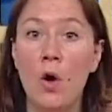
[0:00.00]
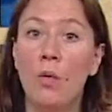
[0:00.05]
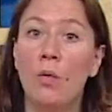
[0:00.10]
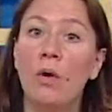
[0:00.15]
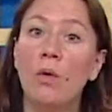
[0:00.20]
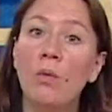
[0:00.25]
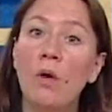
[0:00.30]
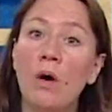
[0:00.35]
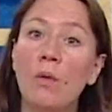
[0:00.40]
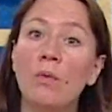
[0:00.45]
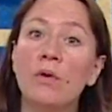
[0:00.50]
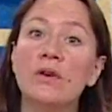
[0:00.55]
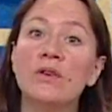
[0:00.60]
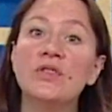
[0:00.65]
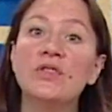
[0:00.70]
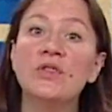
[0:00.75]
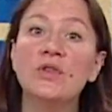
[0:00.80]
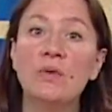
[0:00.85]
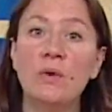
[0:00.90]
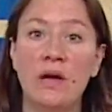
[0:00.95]
where what we're
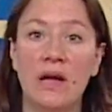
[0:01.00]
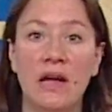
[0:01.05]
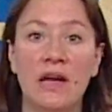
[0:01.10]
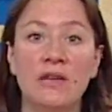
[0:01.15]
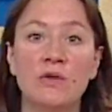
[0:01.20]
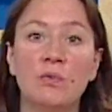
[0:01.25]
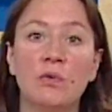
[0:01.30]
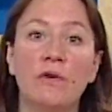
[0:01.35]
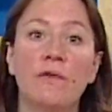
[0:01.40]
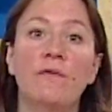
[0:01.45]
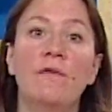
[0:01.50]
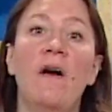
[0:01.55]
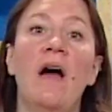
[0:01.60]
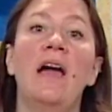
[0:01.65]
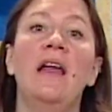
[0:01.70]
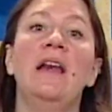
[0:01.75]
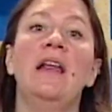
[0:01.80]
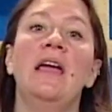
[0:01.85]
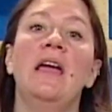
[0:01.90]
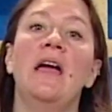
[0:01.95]
doing is we're
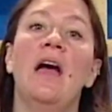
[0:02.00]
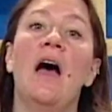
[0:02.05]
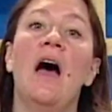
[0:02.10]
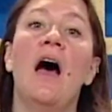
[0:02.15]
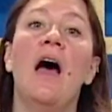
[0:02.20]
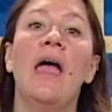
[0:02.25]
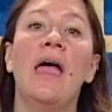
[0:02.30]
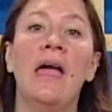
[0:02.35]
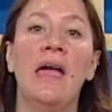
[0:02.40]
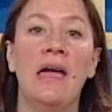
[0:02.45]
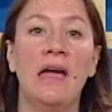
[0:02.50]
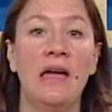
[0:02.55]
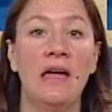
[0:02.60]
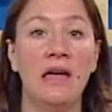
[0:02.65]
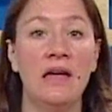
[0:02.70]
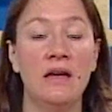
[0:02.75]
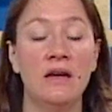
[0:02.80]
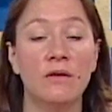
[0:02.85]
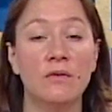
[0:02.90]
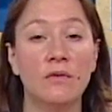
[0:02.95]
finding
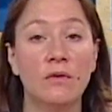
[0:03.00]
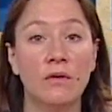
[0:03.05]
a